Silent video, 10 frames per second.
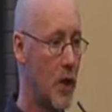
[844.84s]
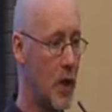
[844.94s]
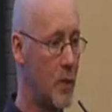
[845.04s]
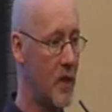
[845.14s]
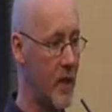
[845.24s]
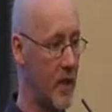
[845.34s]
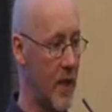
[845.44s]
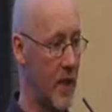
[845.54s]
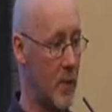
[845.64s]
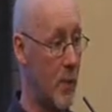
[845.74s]
But she
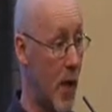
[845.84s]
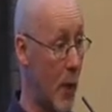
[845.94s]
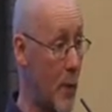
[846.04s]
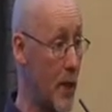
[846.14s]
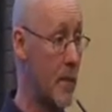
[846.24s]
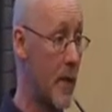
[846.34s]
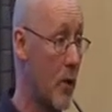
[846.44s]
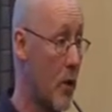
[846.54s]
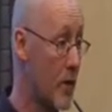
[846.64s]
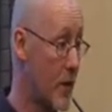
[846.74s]
proceeded then to browbeat
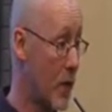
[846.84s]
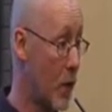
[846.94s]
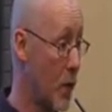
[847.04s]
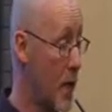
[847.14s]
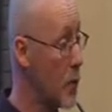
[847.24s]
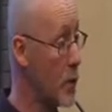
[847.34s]
me over the phone.